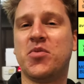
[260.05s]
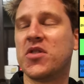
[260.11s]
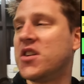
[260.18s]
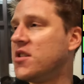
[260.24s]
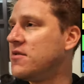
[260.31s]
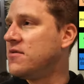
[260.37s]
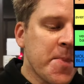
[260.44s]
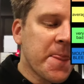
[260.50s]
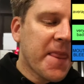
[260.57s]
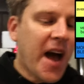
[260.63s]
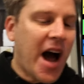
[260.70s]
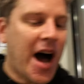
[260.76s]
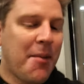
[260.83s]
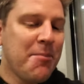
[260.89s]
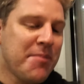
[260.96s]
bleed.
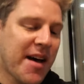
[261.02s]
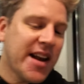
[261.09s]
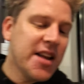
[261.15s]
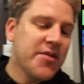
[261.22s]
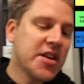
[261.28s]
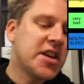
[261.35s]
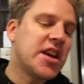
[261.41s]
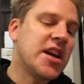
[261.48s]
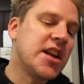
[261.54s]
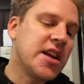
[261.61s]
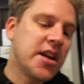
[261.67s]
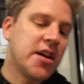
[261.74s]
I'm not even kidding.